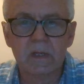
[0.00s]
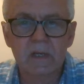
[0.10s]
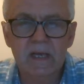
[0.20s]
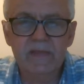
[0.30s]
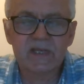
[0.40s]

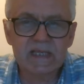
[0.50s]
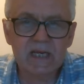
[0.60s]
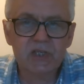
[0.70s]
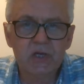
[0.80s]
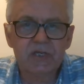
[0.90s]
In the
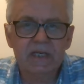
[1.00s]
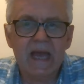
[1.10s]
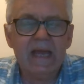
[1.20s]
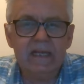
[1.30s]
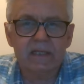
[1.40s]

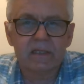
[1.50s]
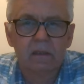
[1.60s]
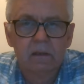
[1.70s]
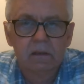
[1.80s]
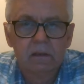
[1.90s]
6:38,
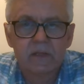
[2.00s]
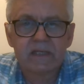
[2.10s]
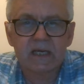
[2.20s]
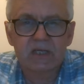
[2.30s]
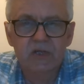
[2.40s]

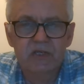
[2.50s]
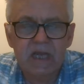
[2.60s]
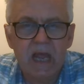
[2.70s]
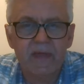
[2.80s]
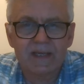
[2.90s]

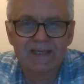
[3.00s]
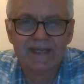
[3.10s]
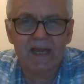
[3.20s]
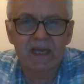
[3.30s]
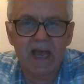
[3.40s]
that's
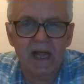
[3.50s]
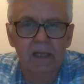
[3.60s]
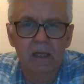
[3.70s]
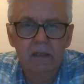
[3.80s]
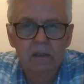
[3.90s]

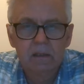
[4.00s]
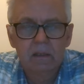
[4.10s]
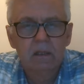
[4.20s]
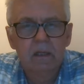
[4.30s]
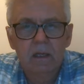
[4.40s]
Danielle.
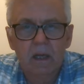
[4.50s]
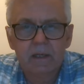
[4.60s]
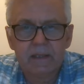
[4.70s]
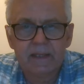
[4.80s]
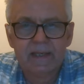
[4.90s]

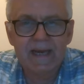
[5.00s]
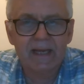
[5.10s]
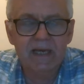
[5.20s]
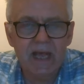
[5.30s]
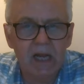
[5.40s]

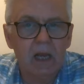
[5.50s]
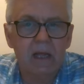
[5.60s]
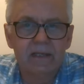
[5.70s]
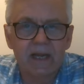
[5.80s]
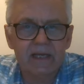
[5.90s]
Danielle,
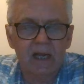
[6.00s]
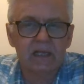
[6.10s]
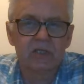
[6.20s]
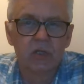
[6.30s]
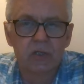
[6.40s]
and Danielle
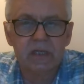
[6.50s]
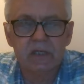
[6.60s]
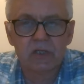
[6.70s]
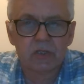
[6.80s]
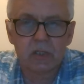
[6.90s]
is
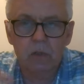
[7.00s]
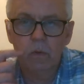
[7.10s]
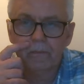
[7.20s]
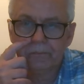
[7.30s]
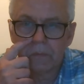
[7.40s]
13-2.
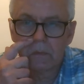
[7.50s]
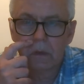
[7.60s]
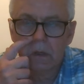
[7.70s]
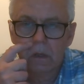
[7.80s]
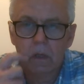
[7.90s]

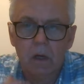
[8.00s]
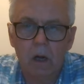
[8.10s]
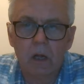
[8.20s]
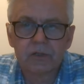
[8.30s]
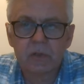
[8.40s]

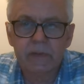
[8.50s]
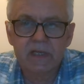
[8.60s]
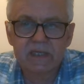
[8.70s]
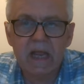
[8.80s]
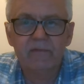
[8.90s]
Also in the
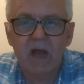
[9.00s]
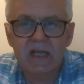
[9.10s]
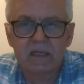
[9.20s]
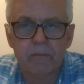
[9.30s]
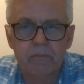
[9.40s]
same
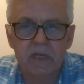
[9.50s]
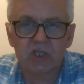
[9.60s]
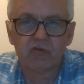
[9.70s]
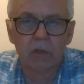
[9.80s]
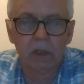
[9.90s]
race,
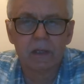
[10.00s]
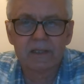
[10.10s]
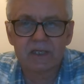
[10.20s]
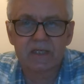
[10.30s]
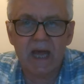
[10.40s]
Mistral
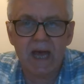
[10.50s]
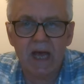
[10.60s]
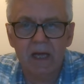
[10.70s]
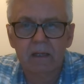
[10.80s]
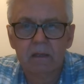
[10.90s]
Star.